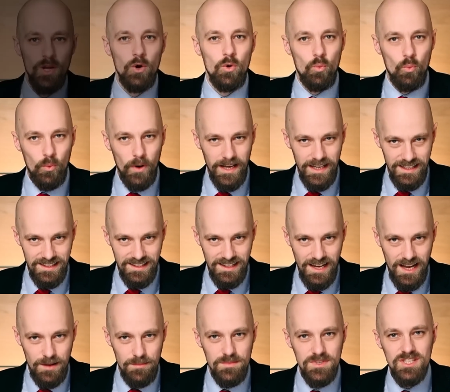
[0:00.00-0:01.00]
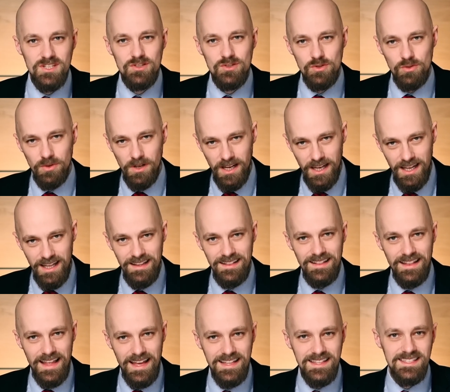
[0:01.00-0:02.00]
When it comes to
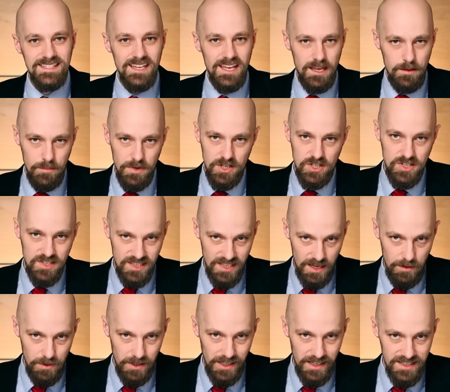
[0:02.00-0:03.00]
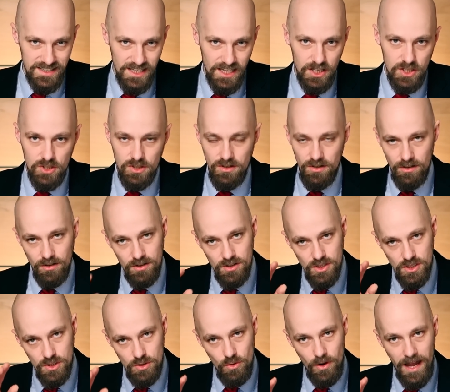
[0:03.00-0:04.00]
in-lens image stabilization,
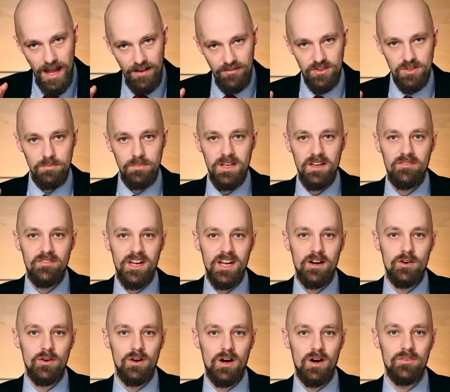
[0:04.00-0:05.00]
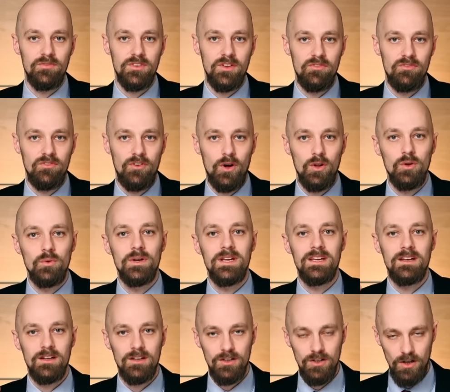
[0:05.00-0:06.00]
you have to be aware of the
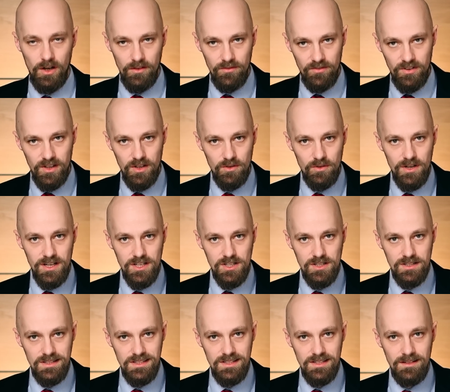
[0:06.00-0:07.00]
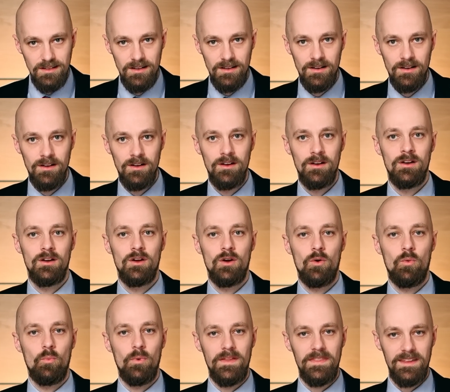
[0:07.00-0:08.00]
following configurations.
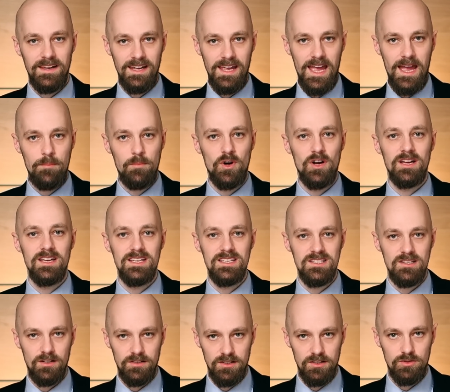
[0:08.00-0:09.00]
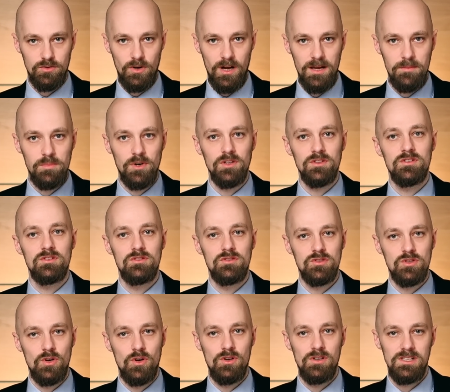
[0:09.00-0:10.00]
When the camera is on a tripod,
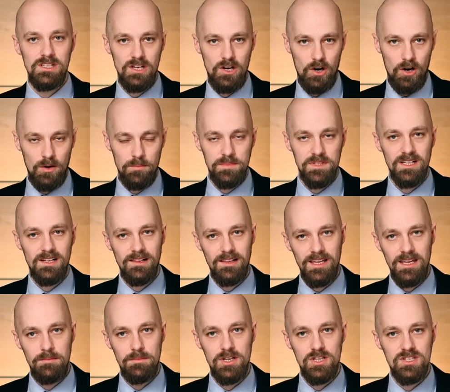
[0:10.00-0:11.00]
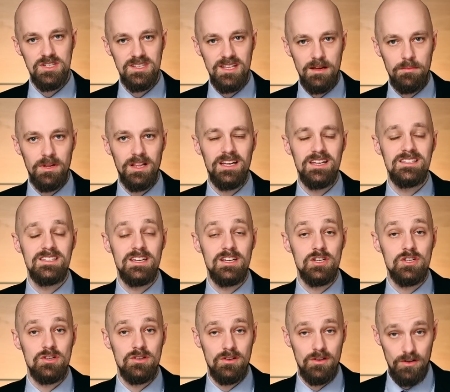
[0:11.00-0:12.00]
turn the optical image
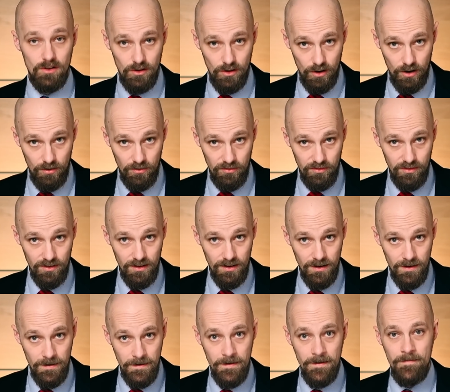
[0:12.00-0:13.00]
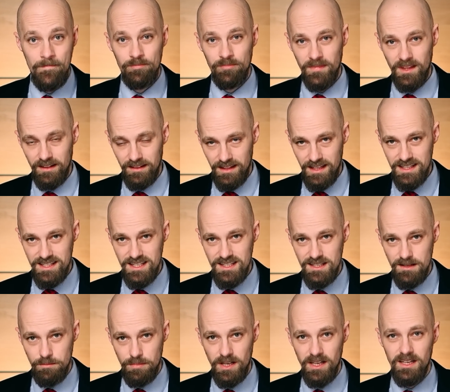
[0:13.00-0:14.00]
stabilization off. This is
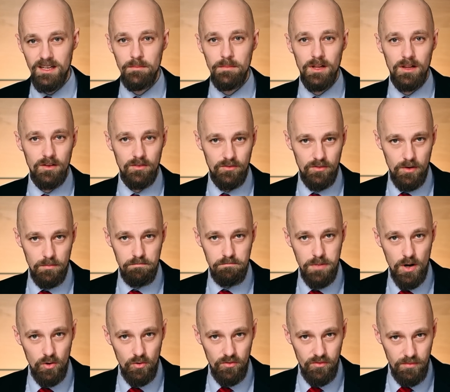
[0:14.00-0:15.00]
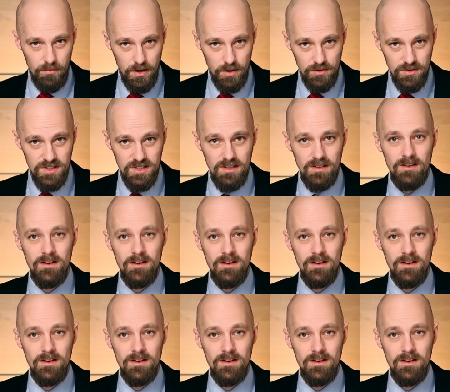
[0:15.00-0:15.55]
applicable for both modes.